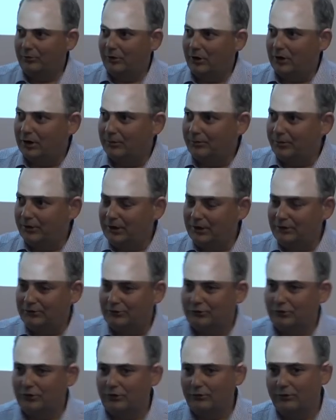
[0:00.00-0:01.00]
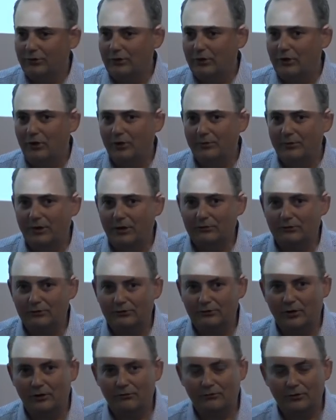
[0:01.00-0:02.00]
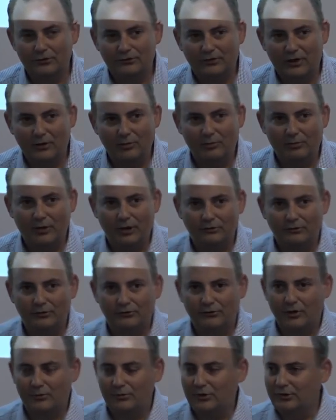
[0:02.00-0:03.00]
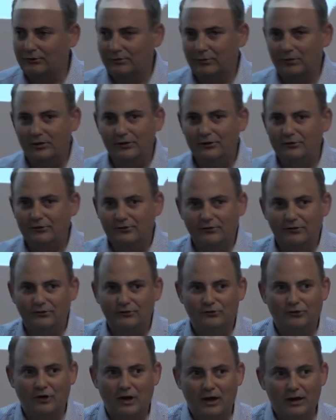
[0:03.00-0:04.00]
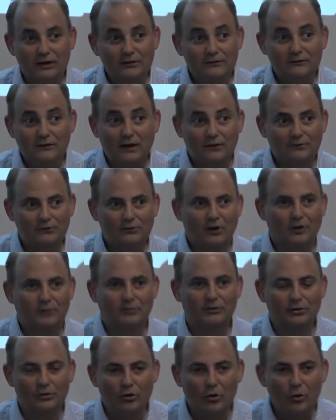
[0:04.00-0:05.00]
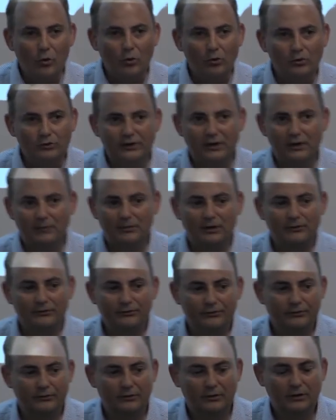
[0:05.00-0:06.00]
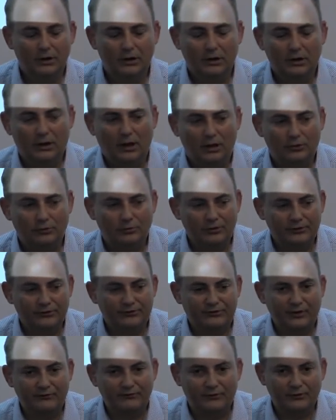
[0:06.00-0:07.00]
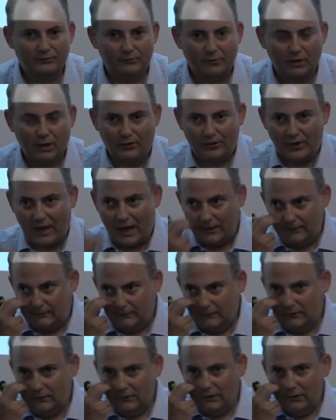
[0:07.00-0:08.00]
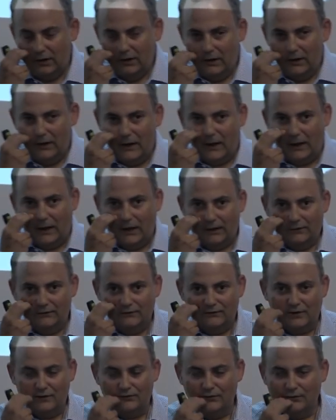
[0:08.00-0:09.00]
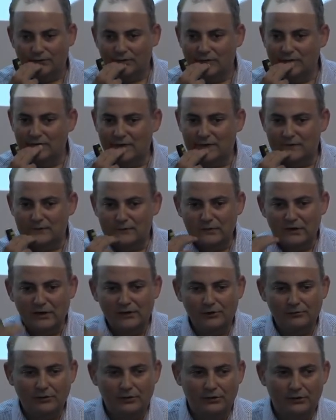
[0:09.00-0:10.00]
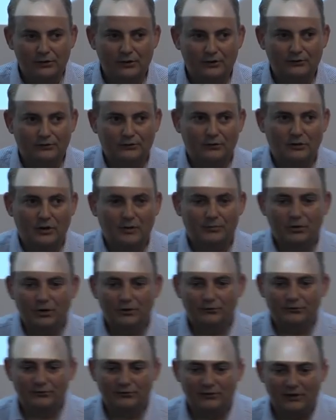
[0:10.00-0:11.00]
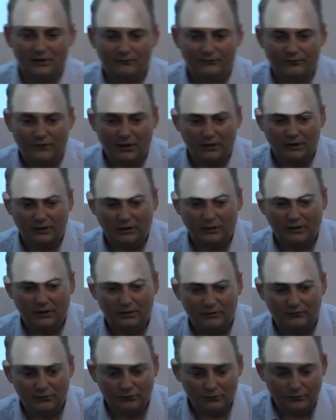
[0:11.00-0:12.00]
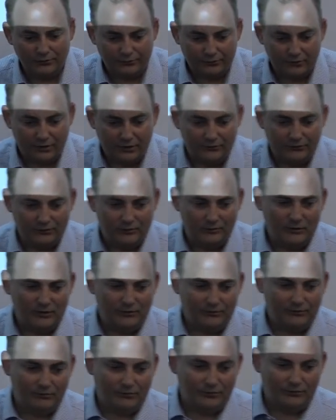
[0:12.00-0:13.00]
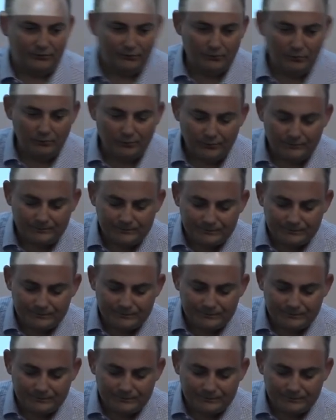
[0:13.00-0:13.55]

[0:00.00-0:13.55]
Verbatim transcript: markup in it, show you where the column boundaries are and where the table boundaries are, but it's really just a giant text document, the whole database. And you build a suffix array on that, and suffix arrays are really, really good at certain operations like finding individual strings in the midst of the soup.